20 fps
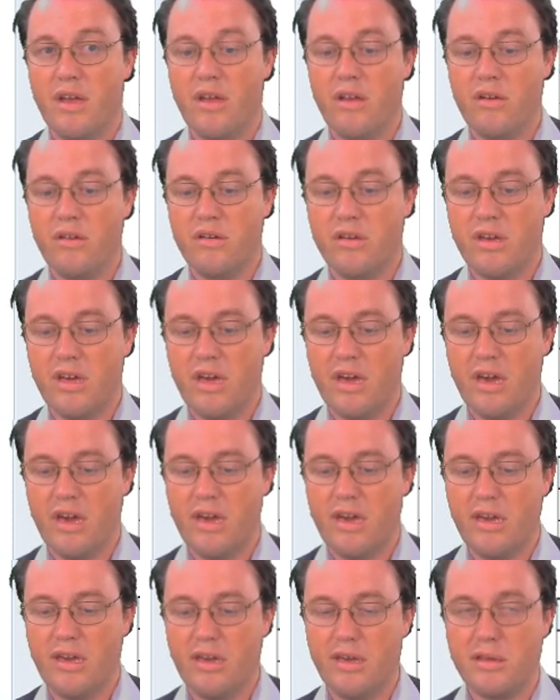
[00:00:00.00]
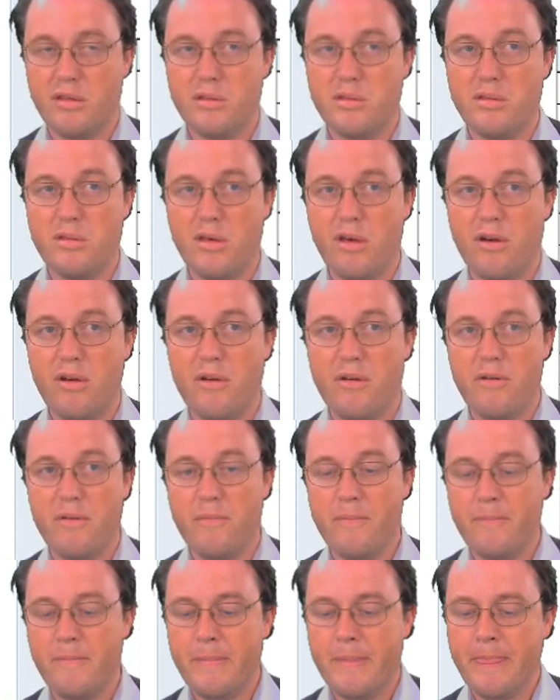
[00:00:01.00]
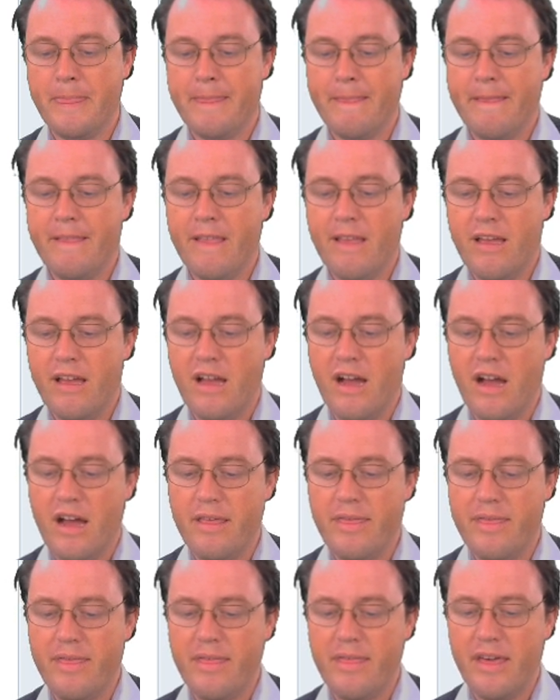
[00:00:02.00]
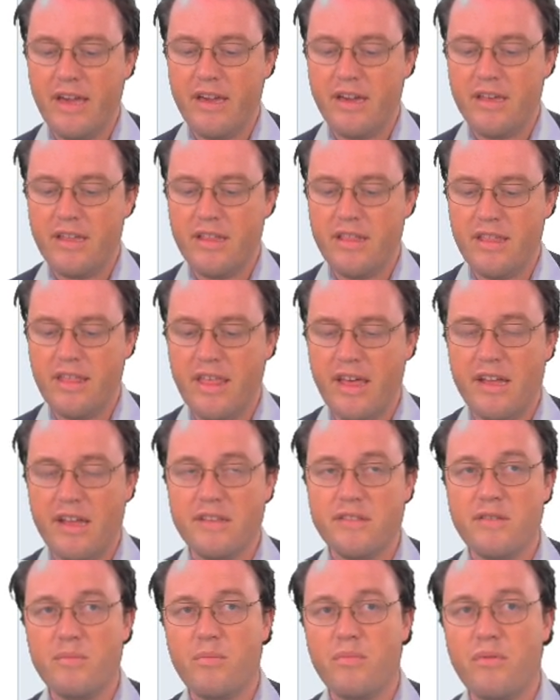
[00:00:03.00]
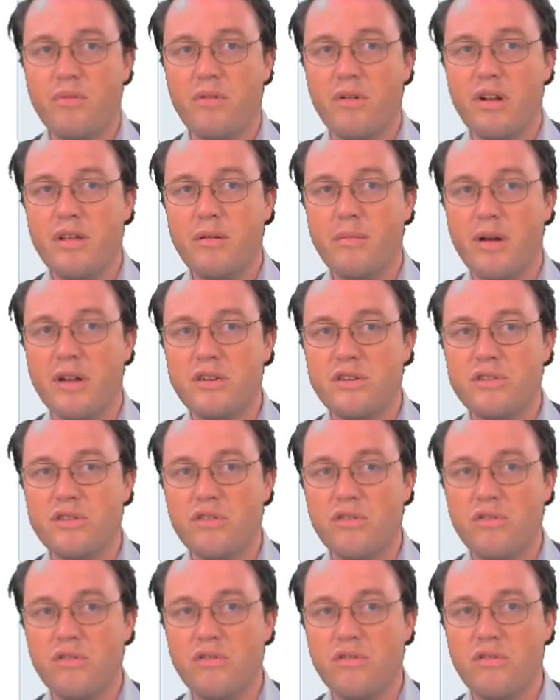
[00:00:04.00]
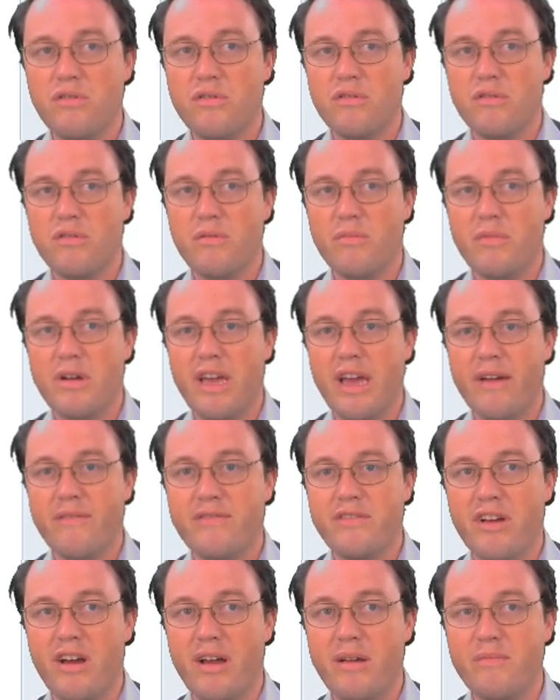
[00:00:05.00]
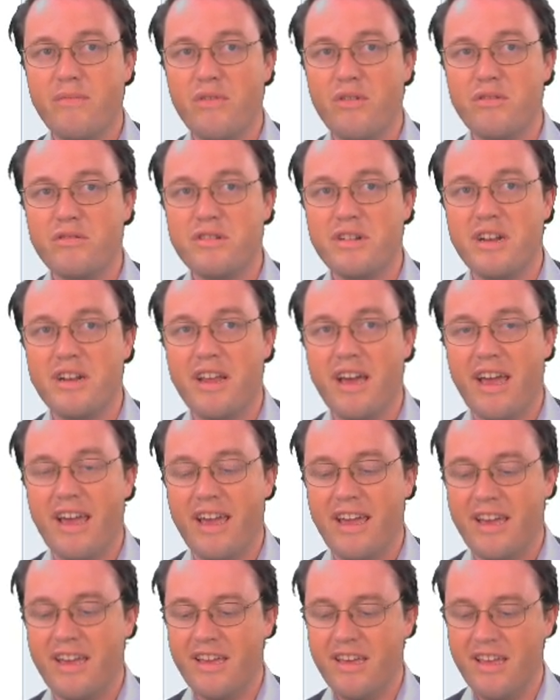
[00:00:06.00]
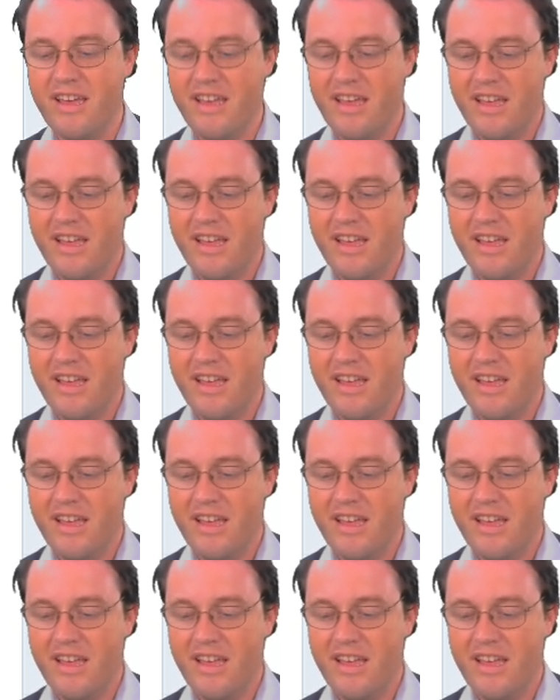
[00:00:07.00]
Okay, so I think that's pretty much all we have time for today.